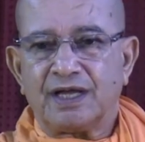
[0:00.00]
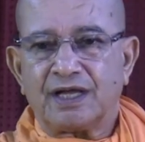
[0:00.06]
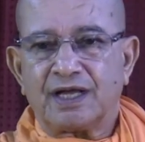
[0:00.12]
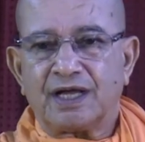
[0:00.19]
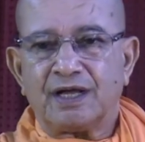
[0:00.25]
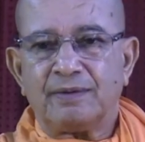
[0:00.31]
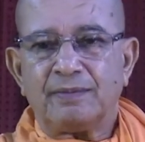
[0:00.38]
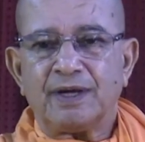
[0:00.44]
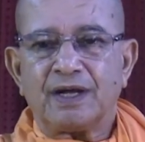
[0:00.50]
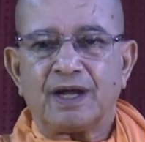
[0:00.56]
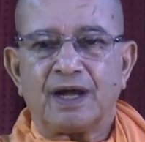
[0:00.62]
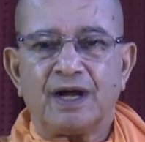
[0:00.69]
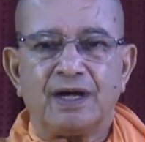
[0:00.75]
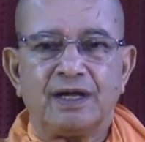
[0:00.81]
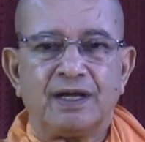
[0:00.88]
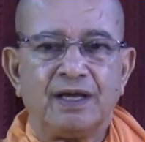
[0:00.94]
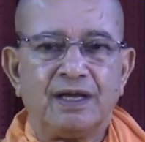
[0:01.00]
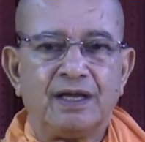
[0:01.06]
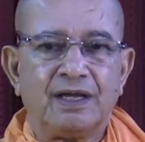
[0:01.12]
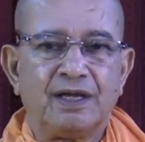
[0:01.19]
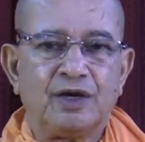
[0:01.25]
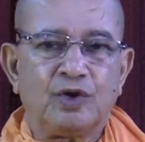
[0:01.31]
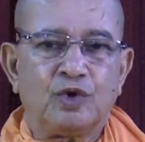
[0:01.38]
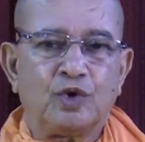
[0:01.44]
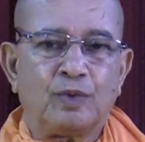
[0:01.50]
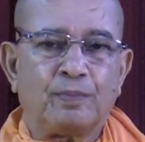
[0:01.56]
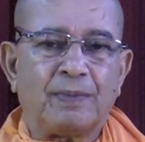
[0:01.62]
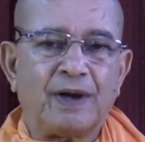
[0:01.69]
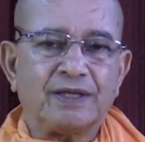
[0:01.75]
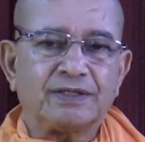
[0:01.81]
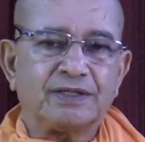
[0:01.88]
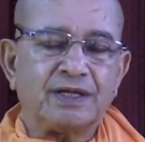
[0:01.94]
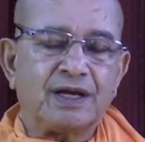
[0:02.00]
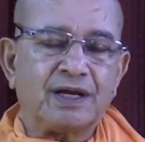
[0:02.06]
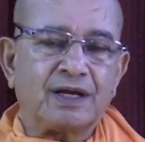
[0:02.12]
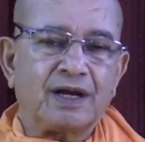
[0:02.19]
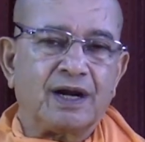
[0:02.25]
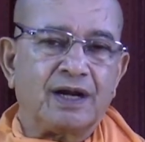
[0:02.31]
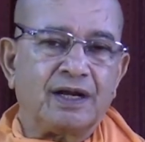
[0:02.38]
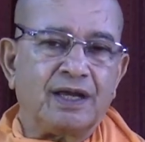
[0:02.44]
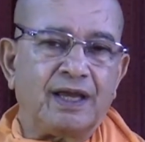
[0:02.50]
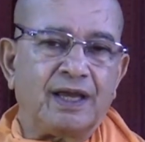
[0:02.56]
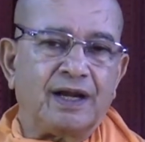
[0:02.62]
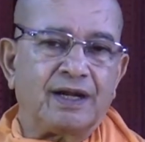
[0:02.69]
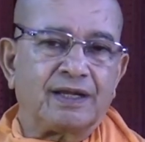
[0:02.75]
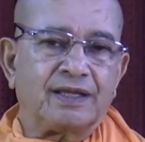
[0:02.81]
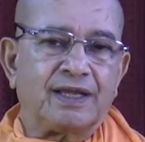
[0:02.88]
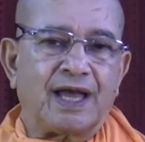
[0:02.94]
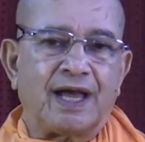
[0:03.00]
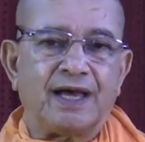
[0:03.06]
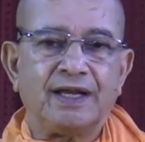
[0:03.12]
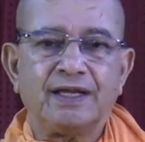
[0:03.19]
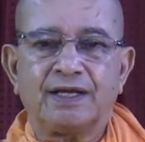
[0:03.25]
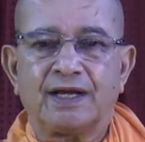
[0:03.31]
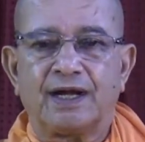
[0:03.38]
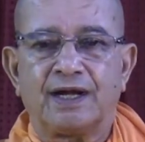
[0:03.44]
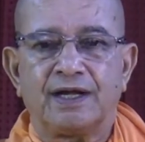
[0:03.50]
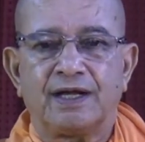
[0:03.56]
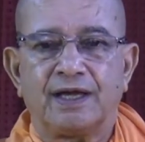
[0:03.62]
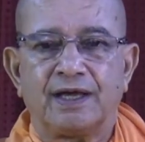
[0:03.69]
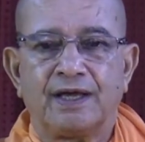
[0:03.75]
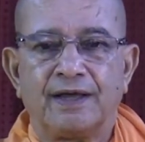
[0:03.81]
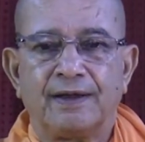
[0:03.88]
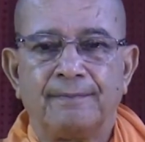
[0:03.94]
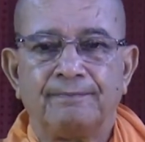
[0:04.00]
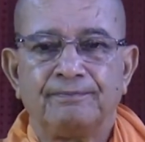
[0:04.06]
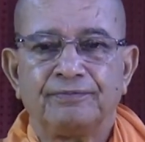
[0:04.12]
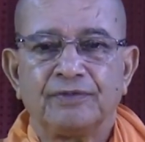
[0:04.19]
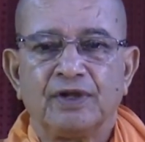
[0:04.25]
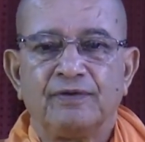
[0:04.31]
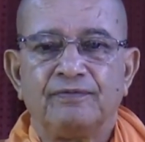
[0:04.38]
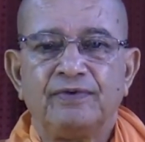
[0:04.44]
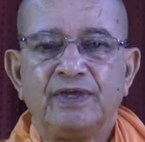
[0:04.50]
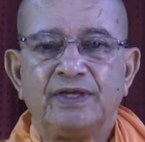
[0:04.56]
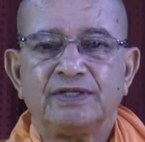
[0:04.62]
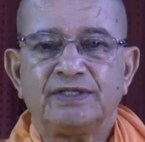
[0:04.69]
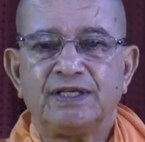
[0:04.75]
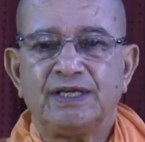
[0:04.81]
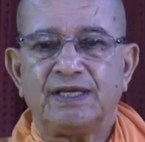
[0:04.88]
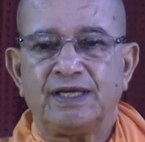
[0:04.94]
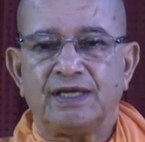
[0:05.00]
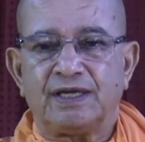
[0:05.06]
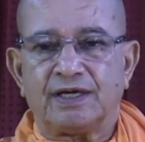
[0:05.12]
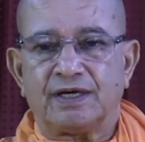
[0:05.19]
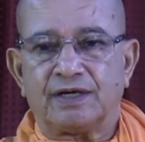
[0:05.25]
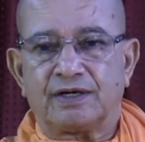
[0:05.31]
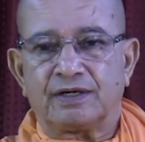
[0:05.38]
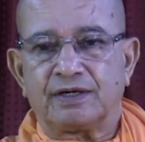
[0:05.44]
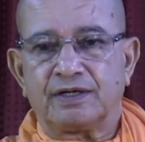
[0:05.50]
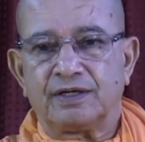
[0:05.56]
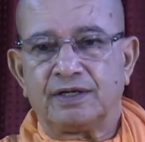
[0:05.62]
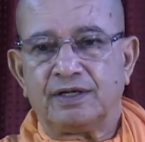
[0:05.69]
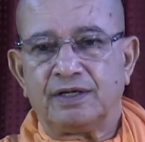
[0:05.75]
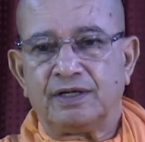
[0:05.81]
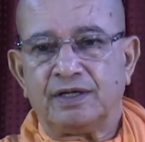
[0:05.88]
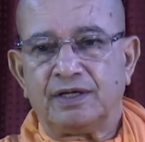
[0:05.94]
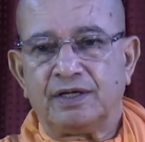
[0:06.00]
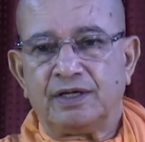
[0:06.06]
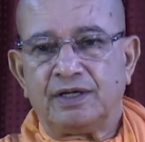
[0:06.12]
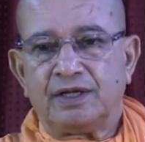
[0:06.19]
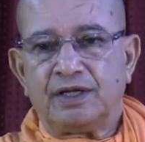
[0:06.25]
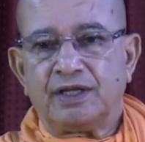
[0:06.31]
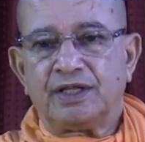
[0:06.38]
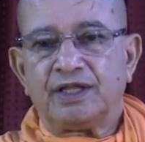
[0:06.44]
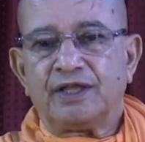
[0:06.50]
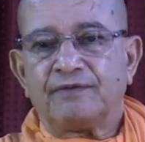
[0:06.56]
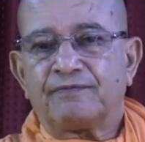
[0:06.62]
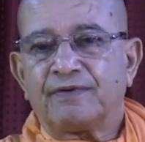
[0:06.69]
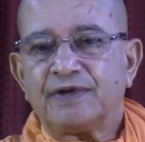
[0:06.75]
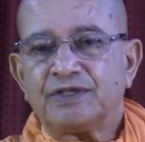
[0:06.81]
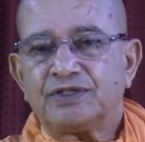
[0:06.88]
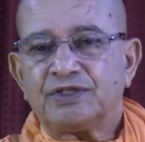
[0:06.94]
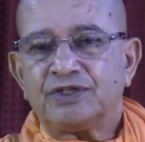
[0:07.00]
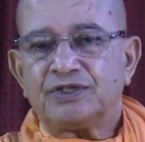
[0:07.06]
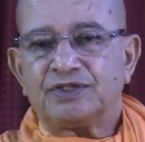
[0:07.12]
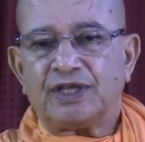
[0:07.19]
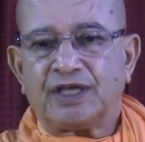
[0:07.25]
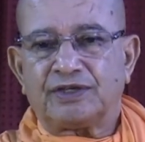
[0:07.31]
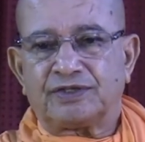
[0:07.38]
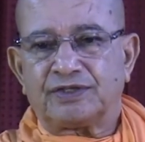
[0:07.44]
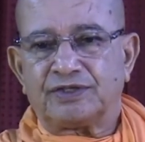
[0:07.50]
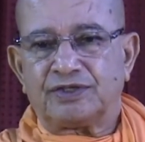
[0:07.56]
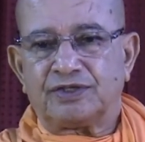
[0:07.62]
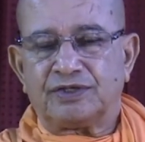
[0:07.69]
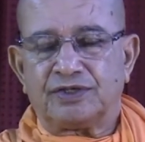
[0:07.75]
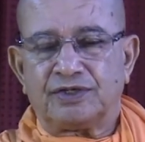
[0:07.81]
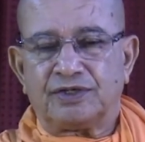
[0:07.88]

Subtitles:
Karma Kanda, Upasana Kanda and Jnana Kanda, we see here the first 6